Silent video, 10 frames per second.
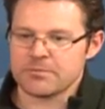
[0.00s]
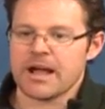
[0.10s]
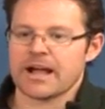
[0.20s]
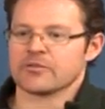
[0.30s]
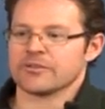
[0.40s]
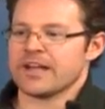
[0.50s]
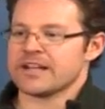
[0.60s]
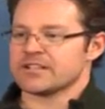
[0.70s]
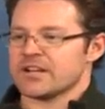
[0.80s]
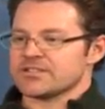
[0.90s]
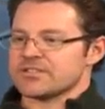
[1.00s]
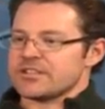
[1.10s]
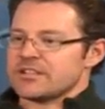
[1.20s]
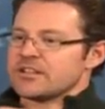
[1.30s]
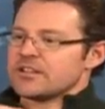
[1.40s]
back. What that does
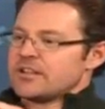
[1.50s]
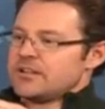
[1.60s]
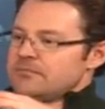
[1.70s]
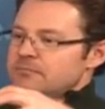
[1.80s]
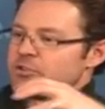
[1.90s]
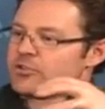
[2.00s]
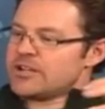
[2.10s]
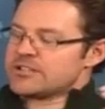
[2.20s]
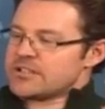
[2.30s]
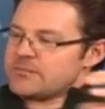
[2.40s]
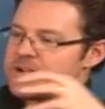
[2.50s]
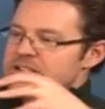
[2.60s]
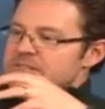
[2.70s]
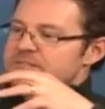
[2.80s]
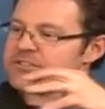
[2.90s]
is it makes
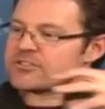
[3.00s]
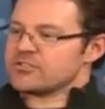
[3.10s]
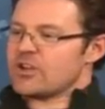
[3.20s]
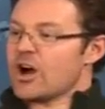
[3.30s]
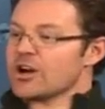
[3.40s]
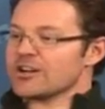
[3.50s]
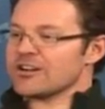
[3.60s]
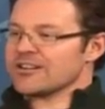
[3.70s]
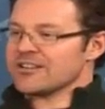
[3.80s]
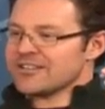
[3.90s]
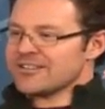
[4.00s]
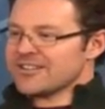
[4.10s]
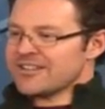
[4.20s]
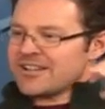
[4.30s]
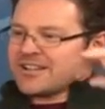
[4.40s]
the vector longer,
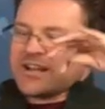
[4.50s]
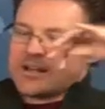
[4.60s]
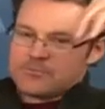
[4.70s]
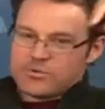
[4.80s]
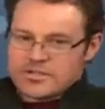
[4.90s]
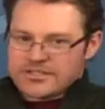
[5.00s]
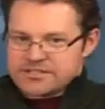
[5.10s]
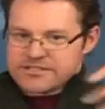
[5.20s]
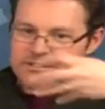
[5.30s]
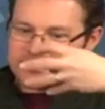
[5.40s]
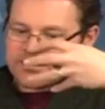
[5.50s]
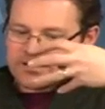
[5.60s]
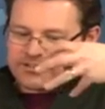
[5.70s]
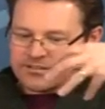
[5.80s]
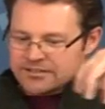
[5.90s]
and it puts
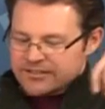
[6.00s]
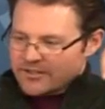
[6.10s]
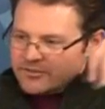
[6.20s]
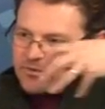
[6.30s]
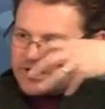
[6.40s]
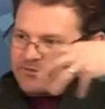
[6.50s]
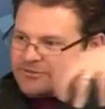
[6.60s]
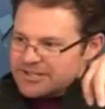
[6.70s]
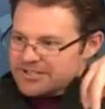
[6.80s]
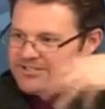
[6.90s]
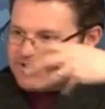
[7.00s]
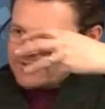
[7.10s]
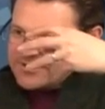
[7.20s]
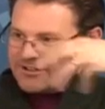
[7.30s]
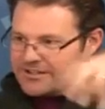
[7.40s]
whatever it is that
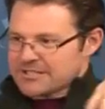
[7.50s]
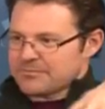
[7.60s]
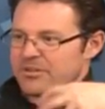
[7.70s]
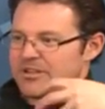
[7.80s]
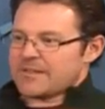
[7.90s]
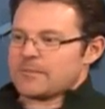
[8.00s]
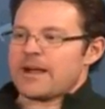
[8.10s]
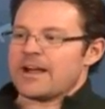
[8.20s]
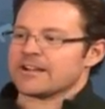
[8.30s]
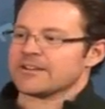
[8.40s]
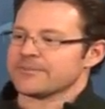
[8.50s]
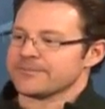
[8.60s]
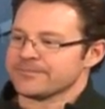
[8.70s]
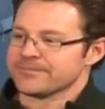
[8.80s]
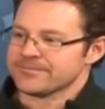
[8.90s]
you're telling it to put at the back.
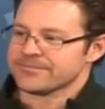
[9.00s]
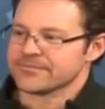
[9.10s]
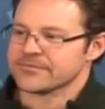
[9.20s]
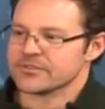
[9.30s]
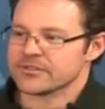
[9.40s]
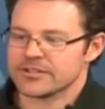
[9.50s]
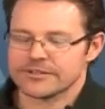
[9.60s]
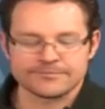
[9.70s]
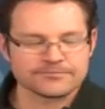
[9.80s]
Okay.